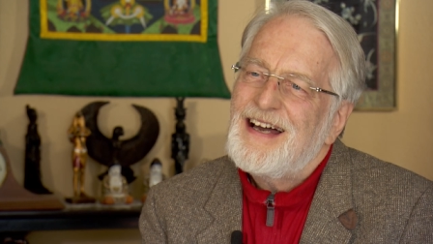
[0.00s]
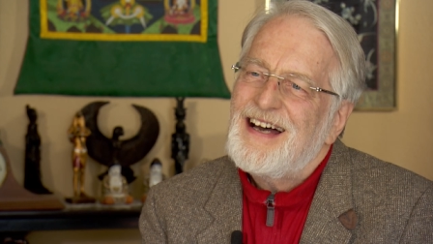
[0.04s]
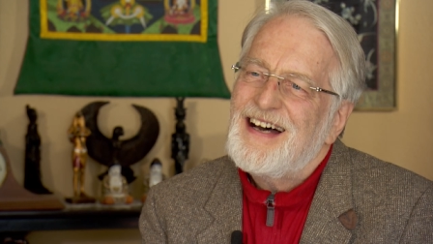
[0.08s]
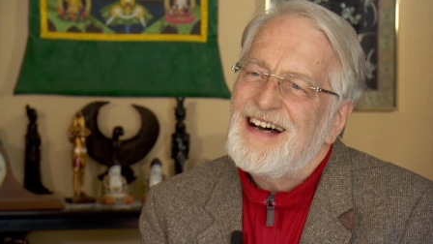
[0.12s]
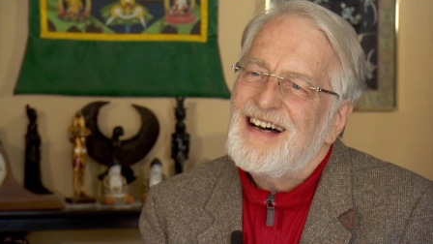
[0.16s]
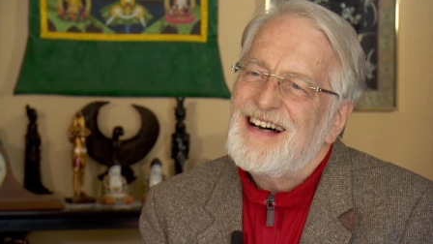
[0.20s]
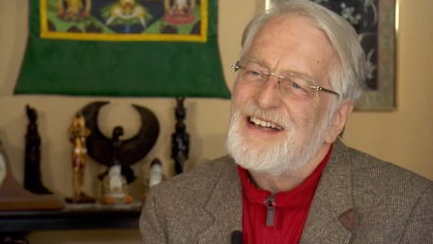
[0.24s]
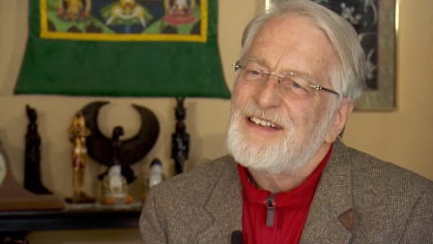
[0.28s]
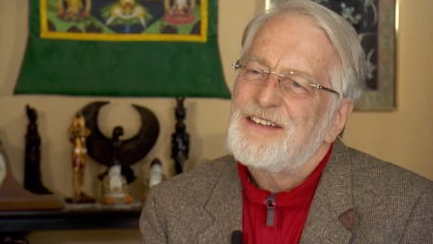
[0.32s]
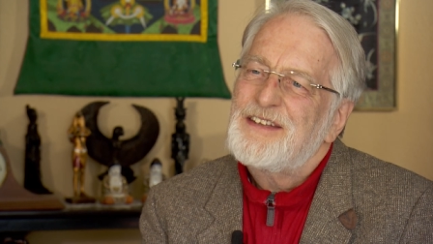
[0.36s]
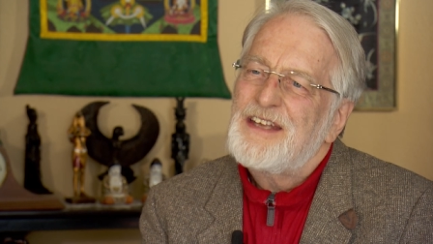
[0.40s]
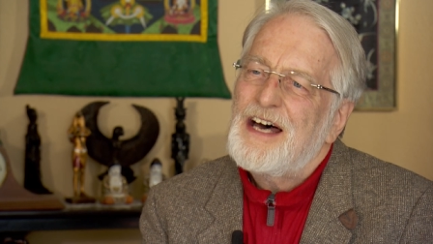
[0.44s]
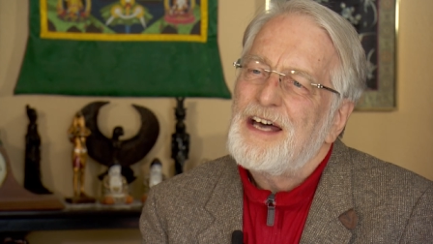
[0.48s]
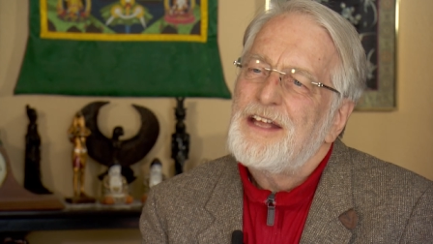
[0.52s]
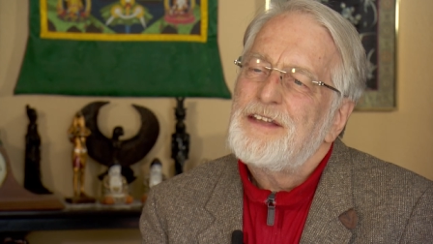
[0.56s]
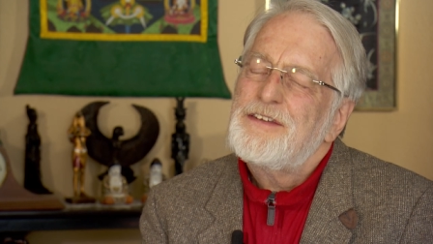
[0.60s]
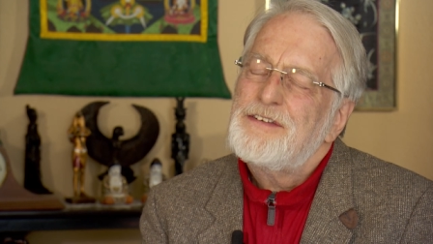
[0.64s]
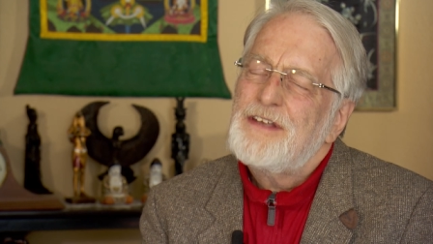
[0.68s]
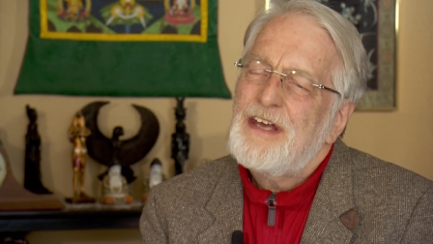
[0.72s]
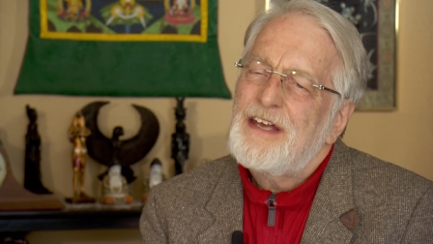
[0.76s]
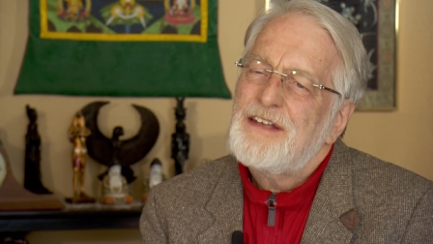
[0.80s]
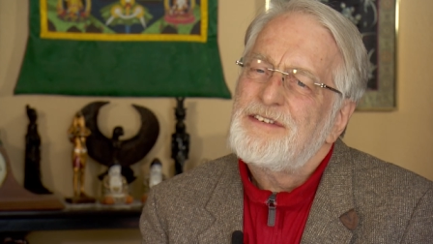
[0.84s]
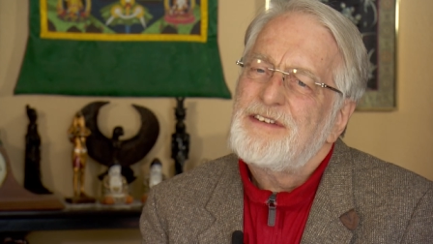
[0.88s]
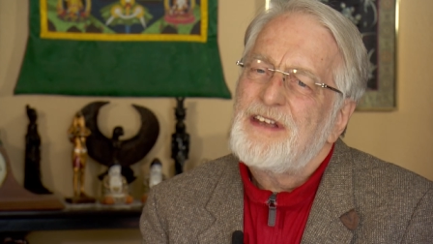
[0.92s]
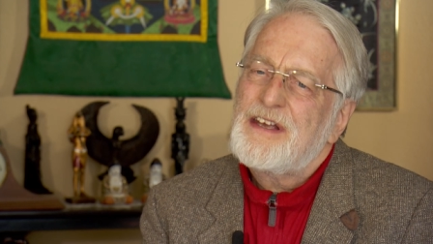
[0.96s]
Uh,
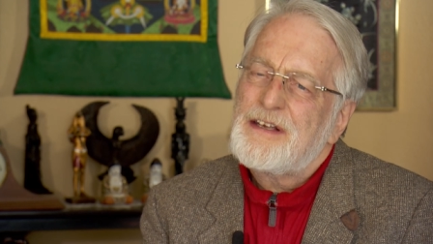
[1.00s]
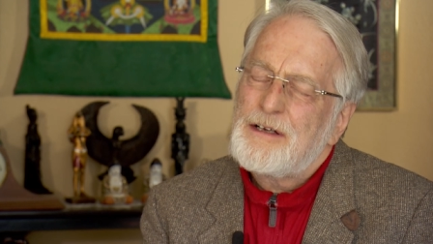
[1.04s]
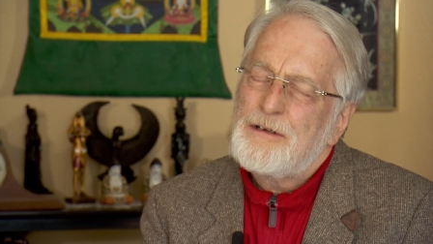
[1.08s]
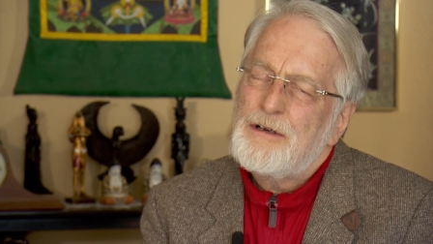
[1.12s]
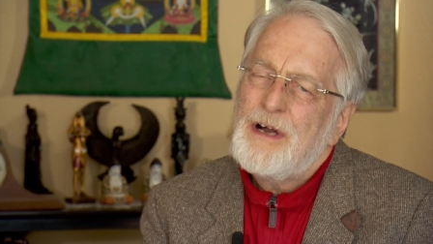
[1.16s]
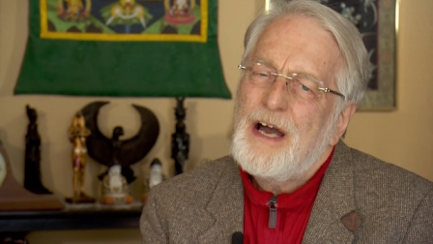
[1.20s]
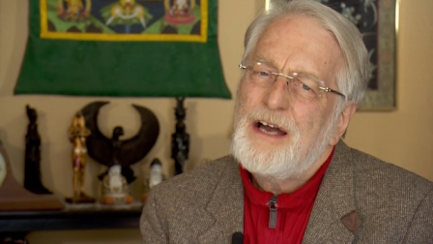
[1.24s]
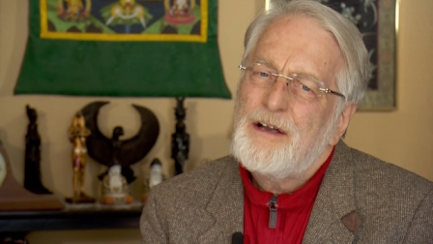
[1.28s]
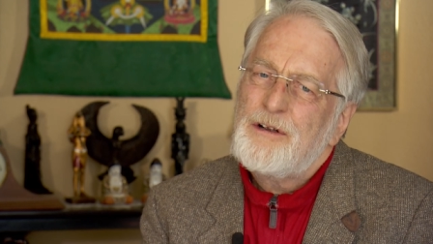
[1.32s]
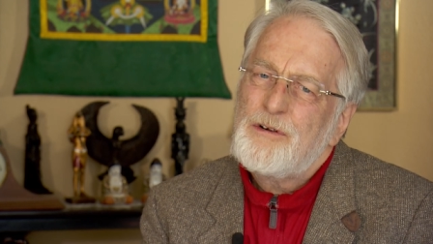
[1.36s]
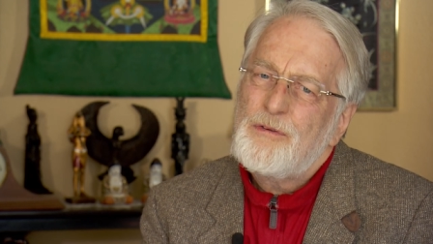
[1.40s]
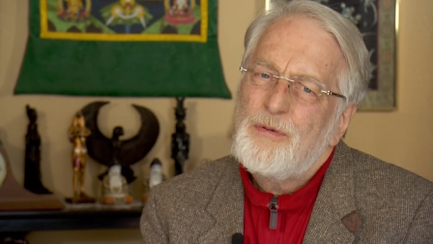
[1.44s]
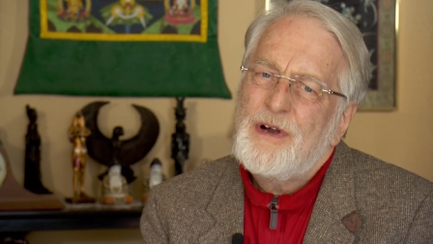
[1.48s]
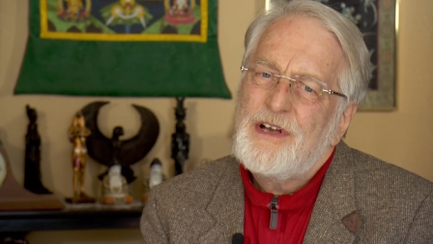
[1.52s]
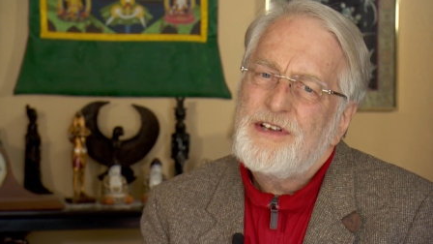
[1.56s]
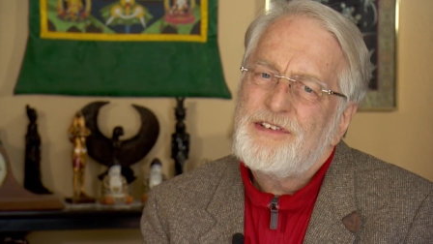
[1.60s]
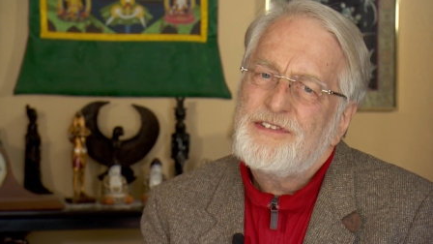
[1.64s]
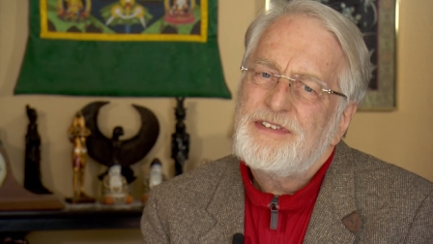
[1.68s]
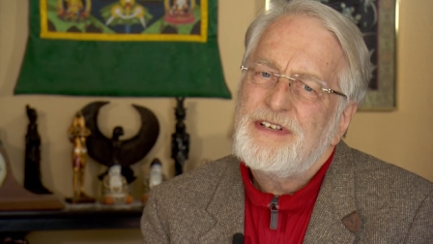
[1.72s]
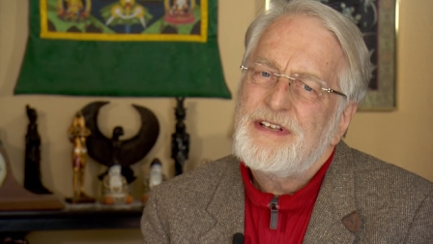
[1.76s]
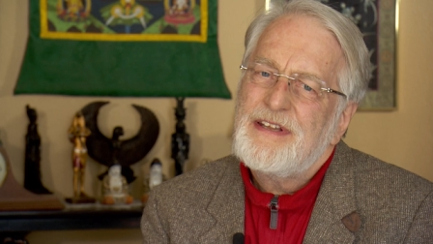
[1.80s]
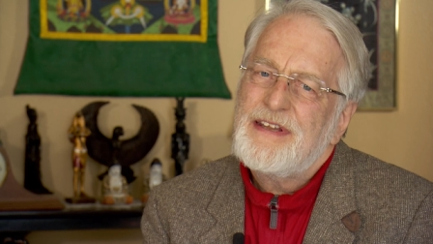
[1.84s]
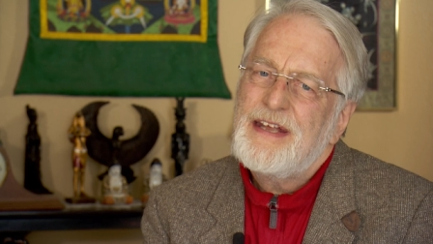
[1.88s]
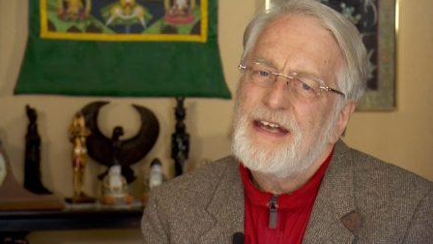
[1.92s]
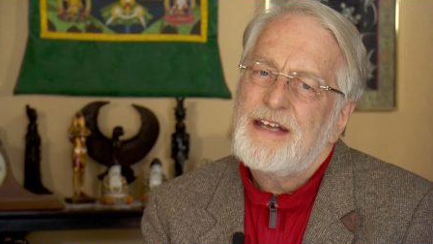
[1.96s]
that's a, a,
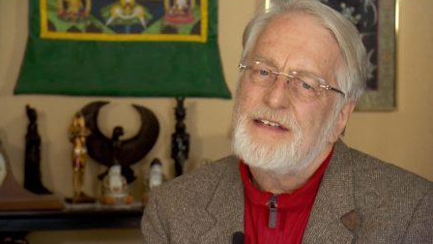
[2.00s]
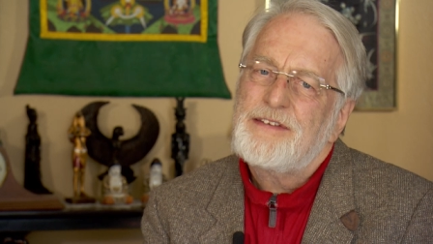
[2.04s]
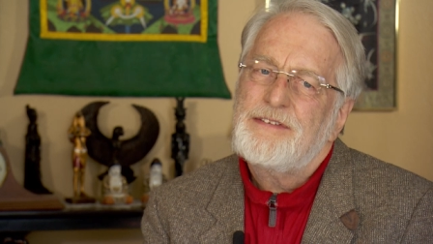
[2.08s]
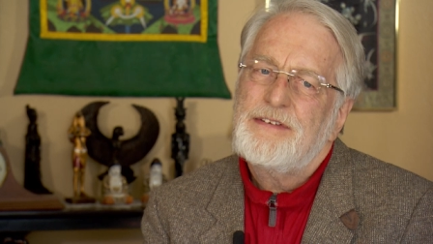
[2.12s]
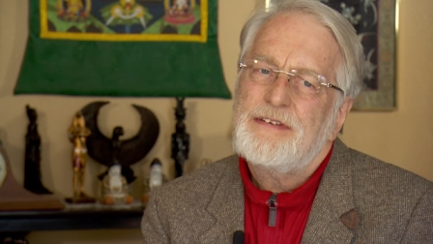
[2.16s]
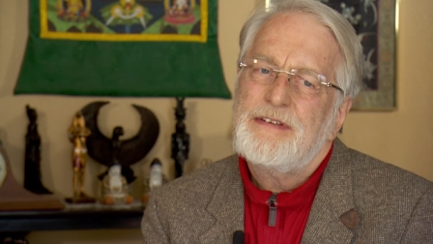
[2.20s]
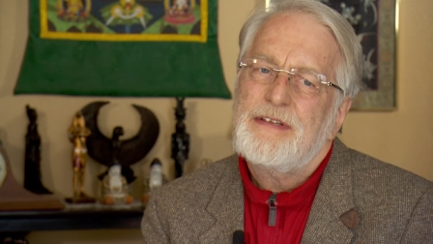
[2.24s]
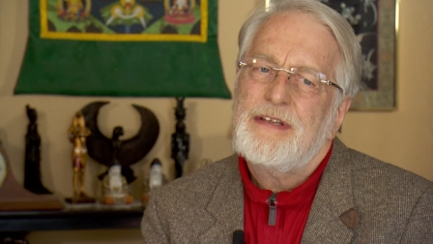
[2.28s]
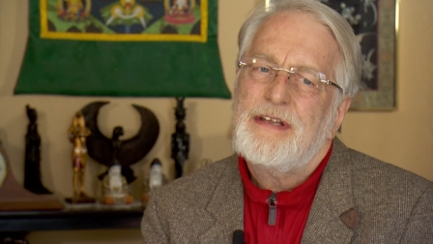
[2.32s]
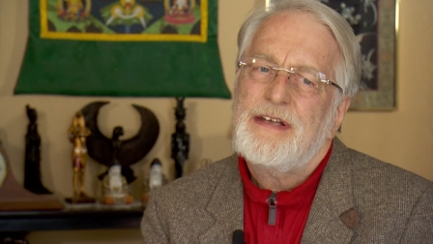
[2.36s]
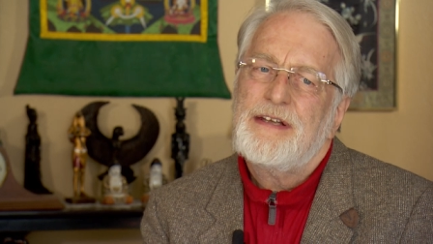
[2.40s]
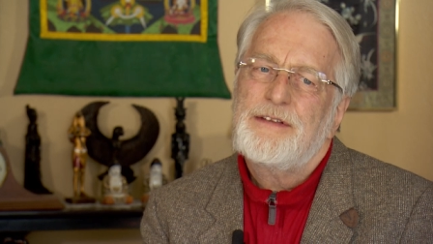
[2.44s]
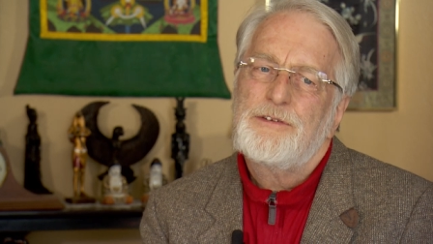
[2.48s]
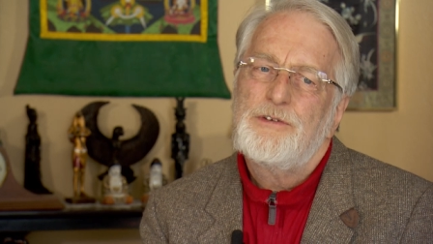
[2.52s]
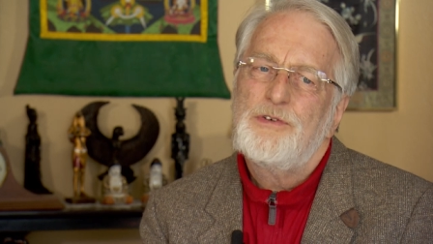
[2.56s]
question that's uh,